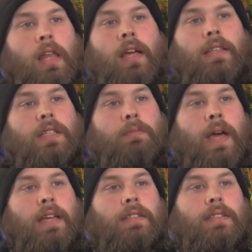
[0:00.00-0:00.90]
I like this
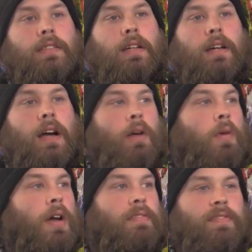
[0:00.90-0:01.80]
pace. I
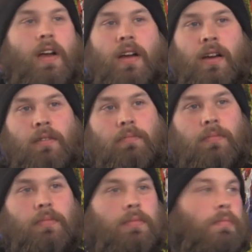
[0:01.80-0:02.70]
want a farm.
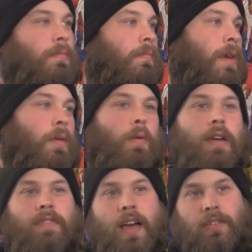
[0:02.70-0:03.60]
My
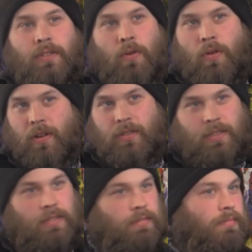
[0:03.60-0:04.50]
wife has a
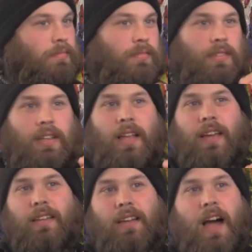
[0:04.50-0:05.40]
horse.
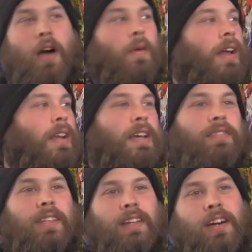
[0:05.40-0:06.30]
Like, I want to
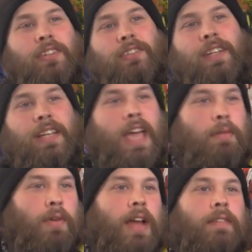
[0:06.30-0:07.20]
live in the country in
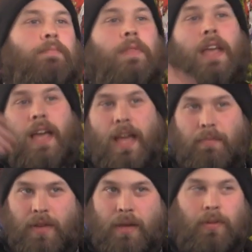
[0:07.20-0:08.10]
Cape Breton
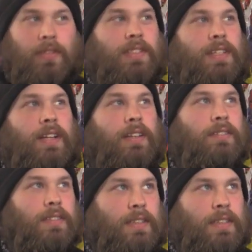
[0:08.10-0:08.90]
and be able to still